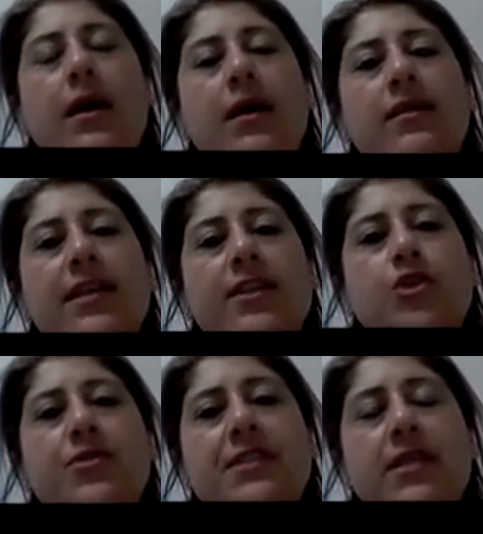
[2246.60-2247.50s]
The
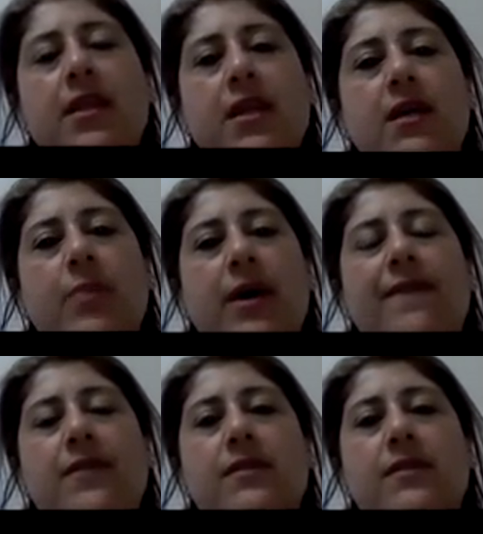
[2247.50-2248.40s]
interesting thing about
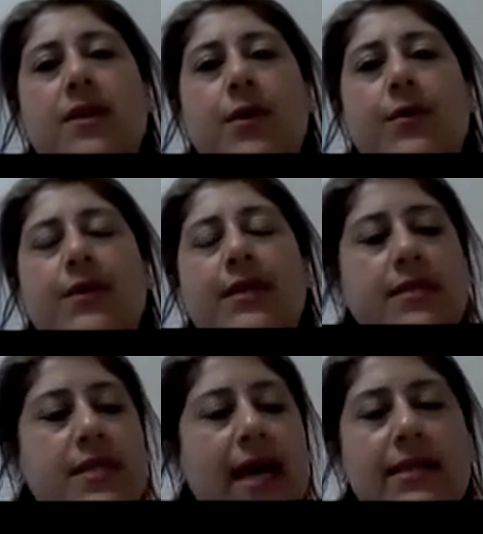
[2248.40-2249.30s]
this though is
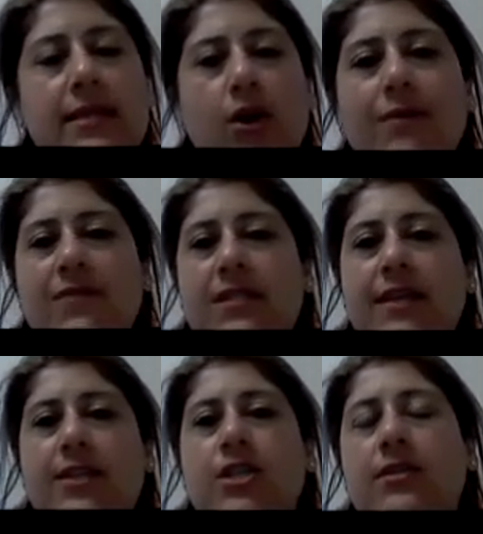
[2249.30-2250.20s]
that
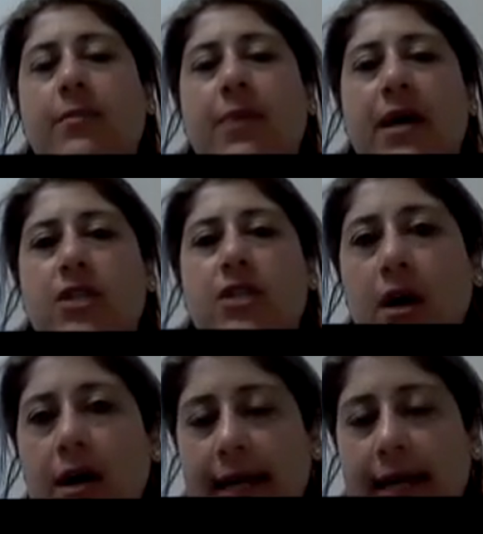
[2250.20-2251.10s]
conversation about
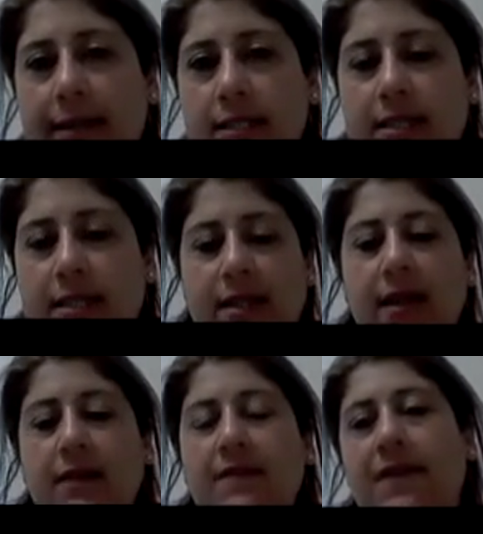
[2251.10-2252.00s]
Thailand
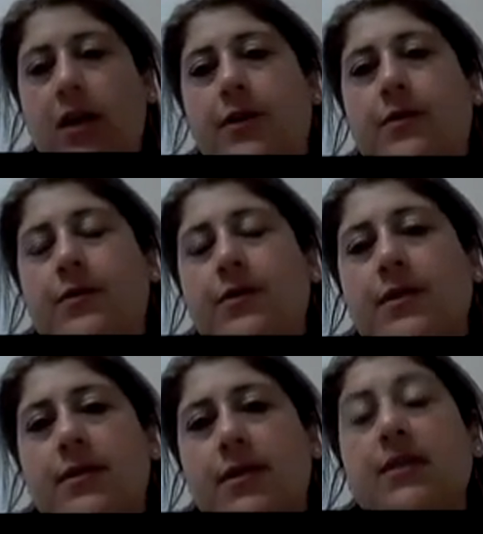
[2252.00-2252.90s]
then
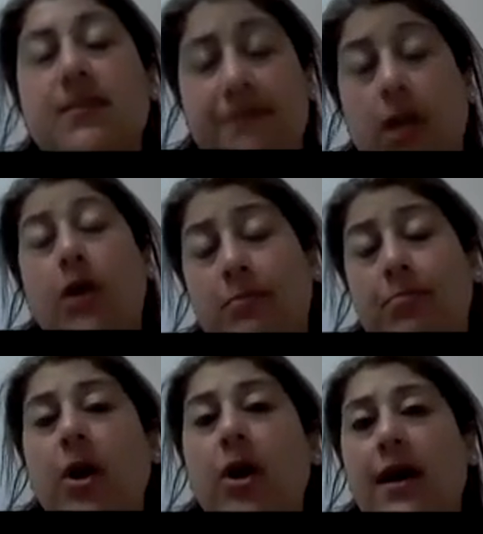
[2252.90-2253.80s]
is followed
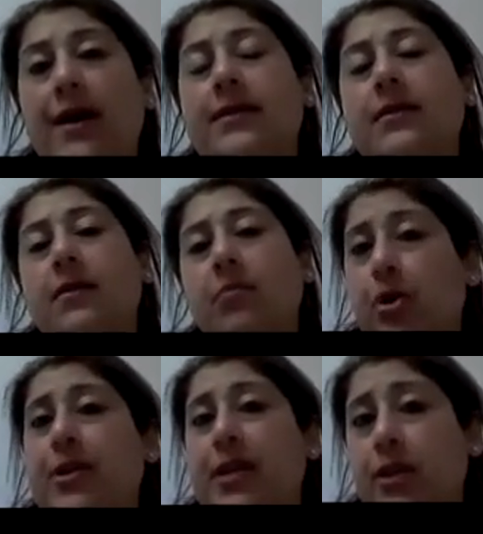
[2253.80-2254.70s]
by
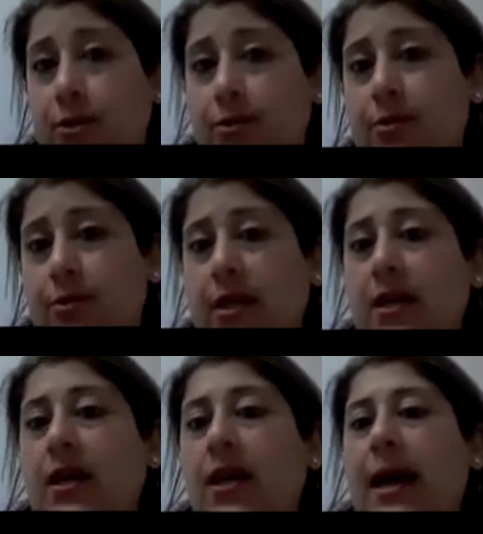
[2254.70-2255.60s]
Bonnie Doon.
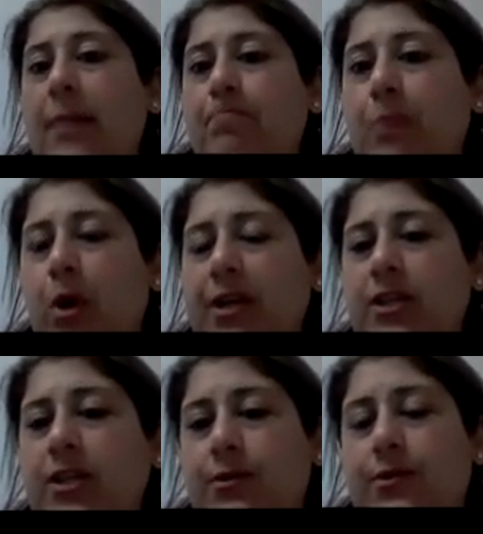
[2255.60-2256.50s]
And Bonnie
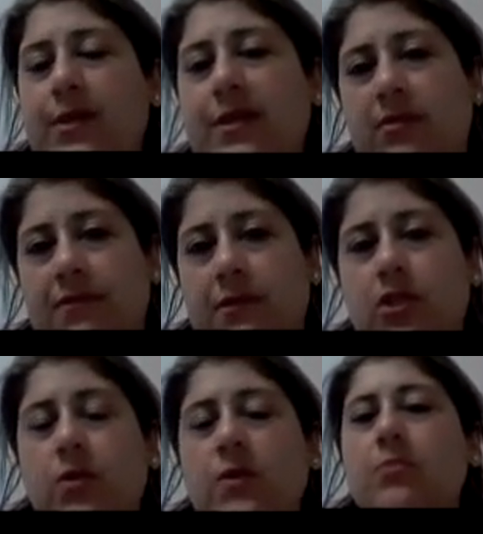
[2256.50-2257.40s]
Doon is referred to
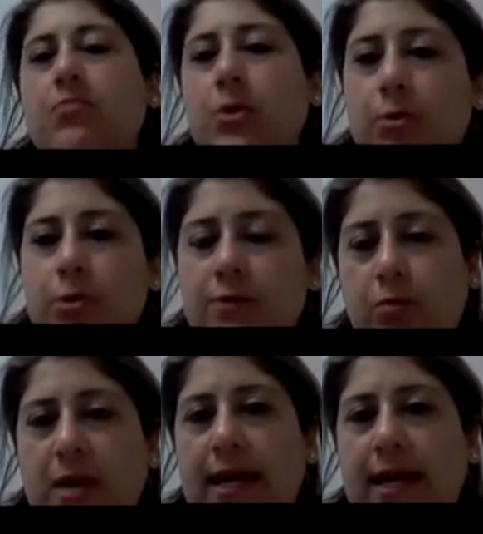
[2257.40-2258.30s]
as a beautiful
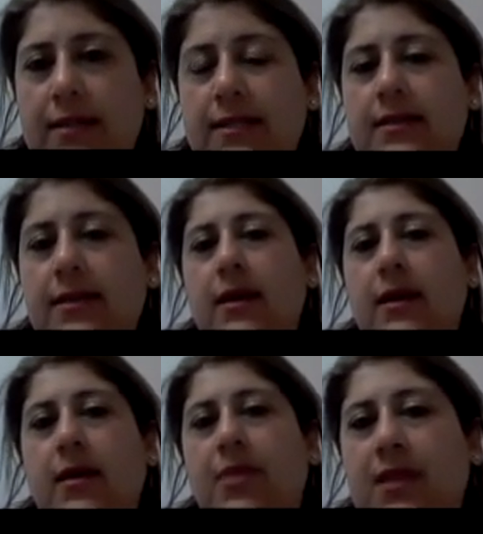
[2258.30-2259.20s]
place.
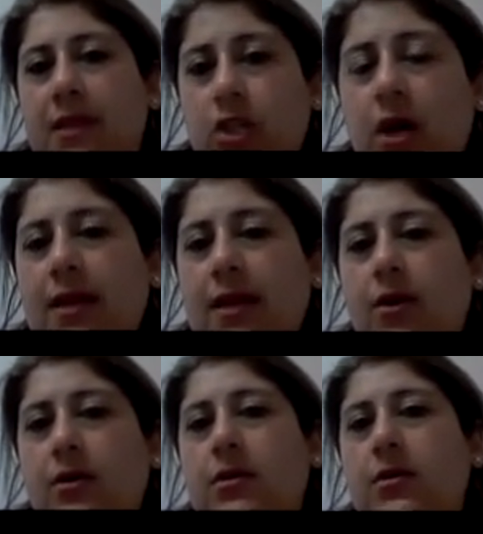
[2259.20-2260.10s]
But the
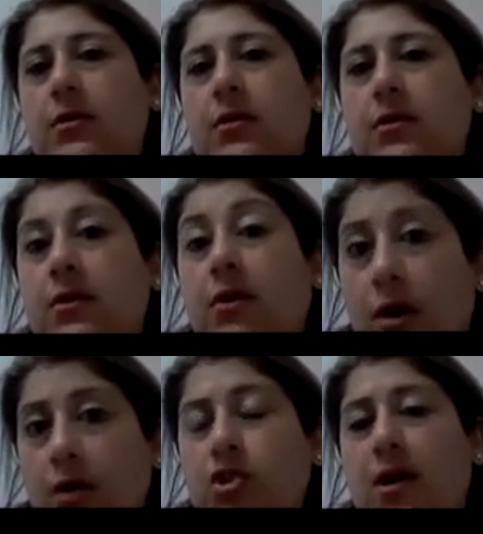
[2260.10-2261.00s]
dialogue
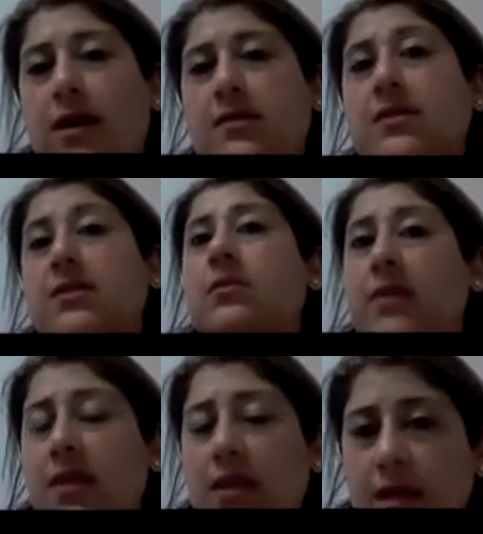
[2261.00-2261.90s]
contrasts with the
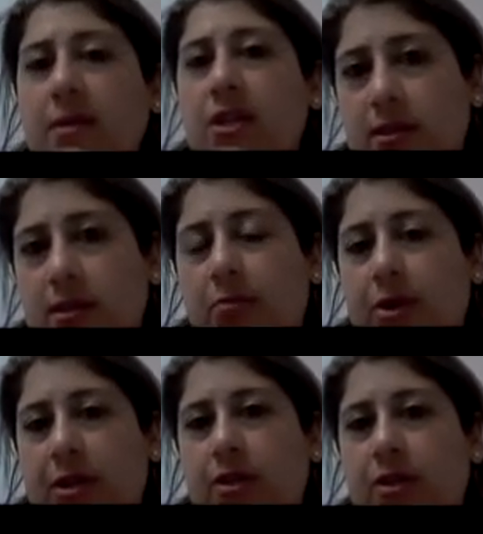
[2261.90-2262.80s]
images of Bonnie
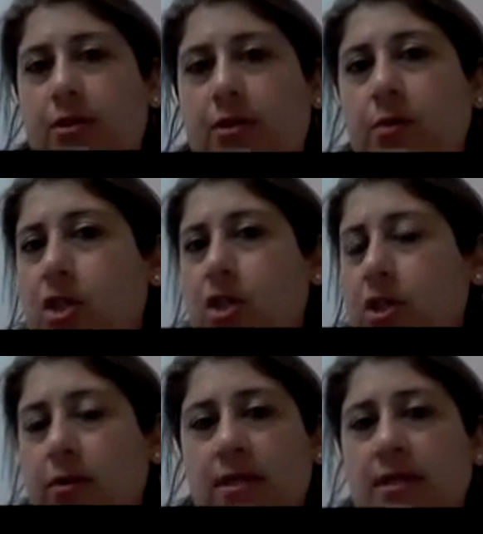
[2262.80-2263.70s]
Doon, which
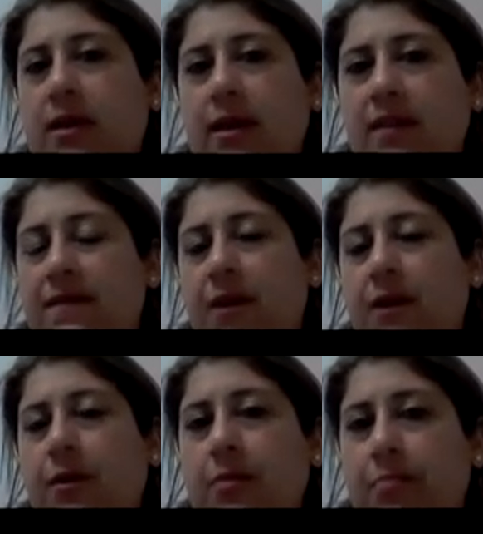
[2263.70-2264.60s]
looks like a very
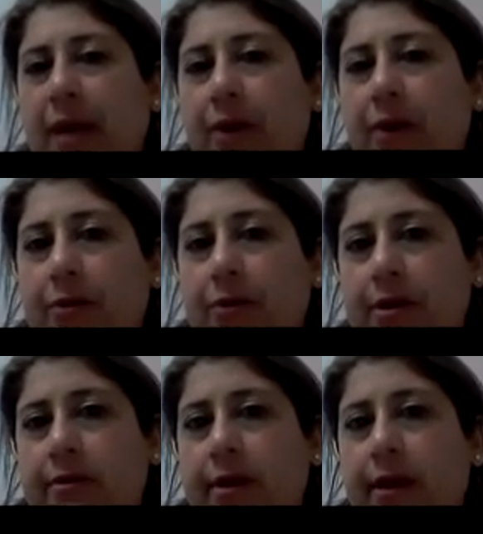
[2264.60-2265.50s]

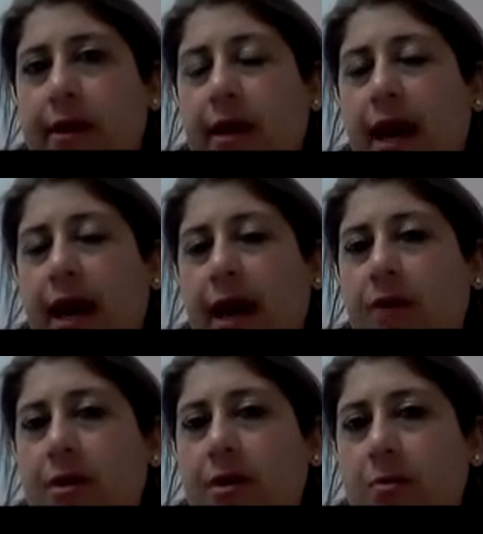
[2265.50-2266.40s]
barren,
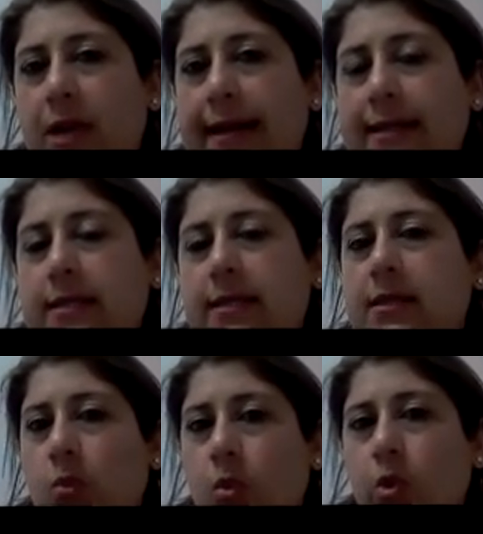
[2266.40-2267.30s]
arid place.
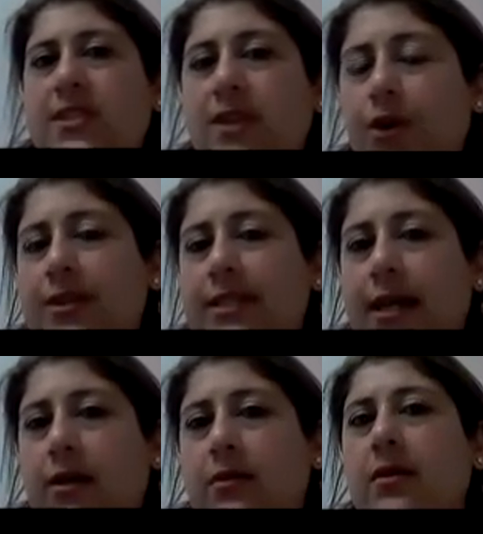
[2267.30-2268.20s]
The water's gone
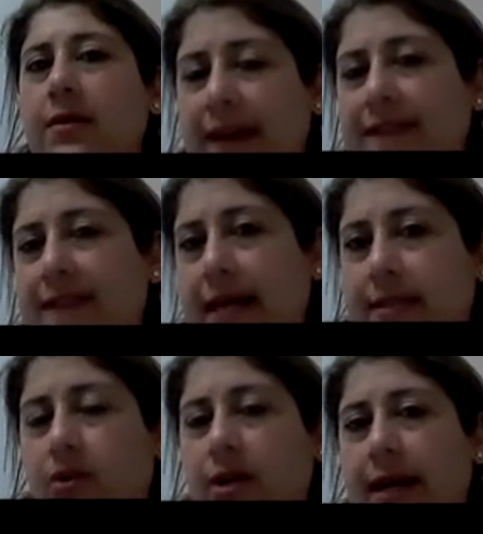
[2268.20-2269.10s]
down, and
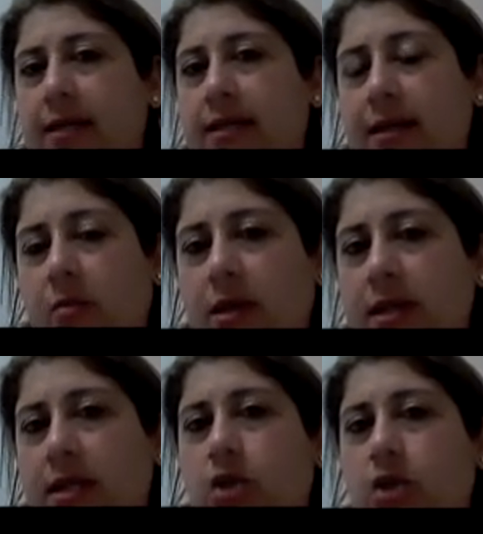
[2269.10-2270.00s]
that's created the
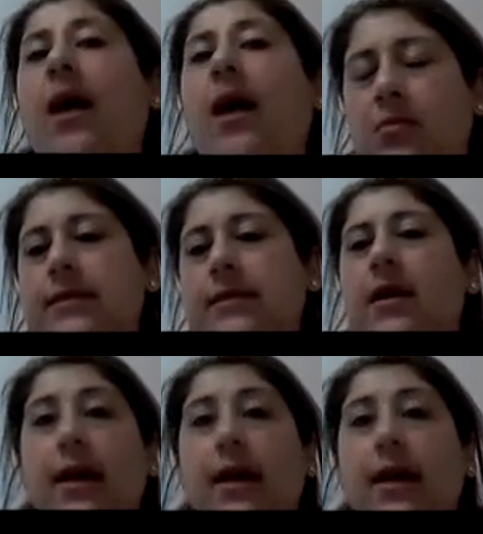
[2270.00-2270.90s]
ability to
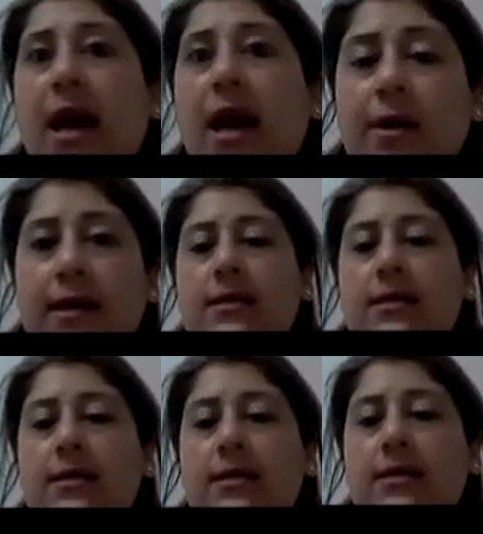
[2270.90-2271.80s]
inhabit the place.
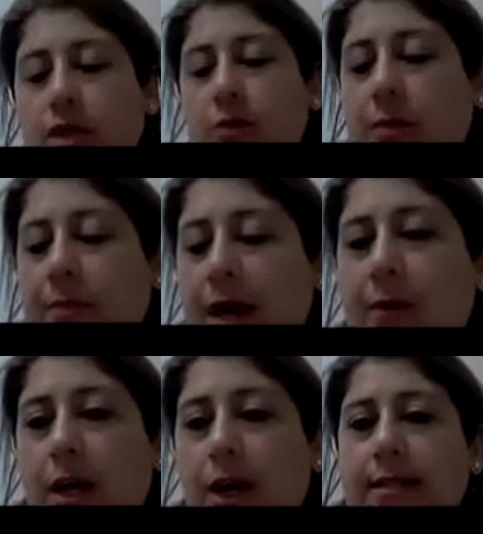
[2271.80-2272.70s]
Again, there's power
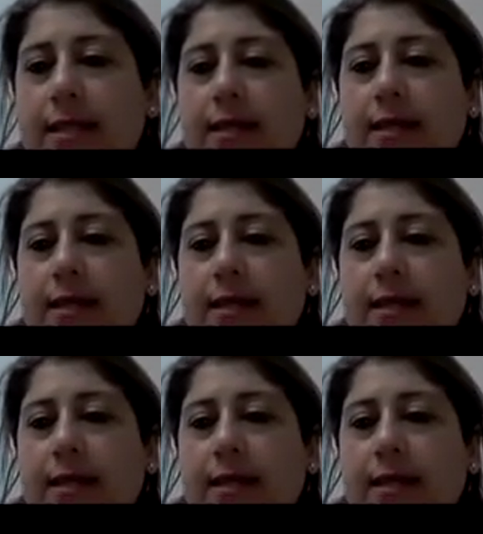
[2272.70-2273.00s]
lines, this